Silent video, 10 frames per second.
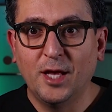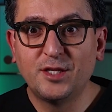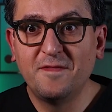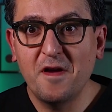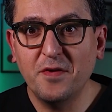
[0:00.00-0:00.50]

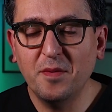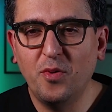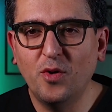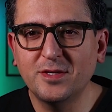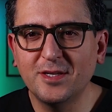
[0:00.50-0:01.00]
It's very
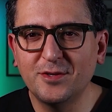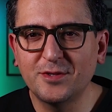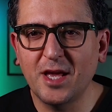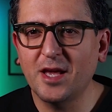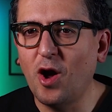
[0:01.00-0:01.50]
important to
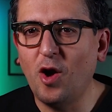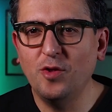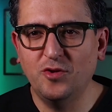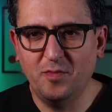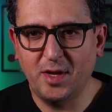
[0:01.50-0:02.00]
take
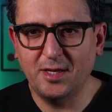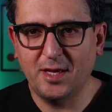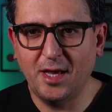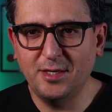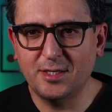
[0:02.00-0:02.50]
all your
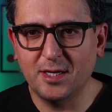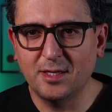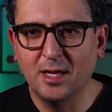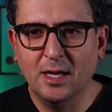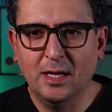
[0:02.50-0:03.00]

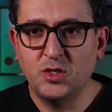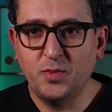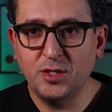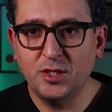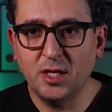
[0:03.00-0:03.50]
medication,
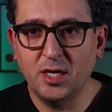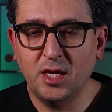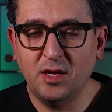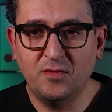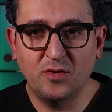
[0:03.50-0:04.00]

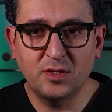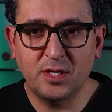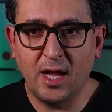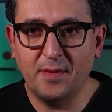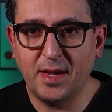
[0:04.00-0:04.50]
especially if you're
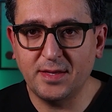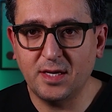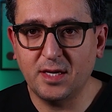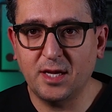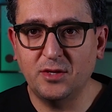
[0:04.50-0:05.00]

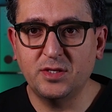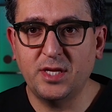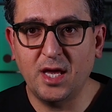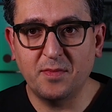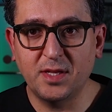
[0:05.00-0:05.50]
diabetic and you
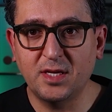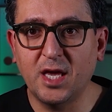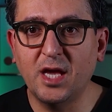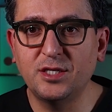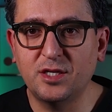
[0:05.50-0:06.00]
take
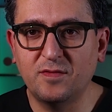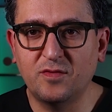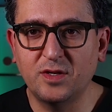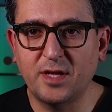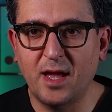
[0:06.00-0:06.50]
medication
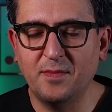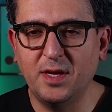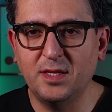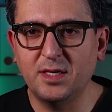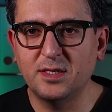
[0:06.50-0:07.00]
for
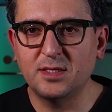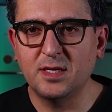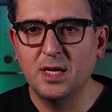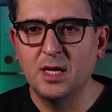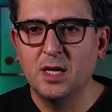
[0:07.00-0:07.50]
diabetes.
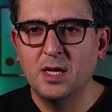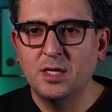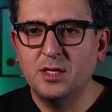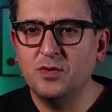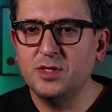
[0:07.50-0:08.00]

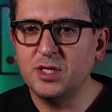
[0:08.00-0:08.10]
There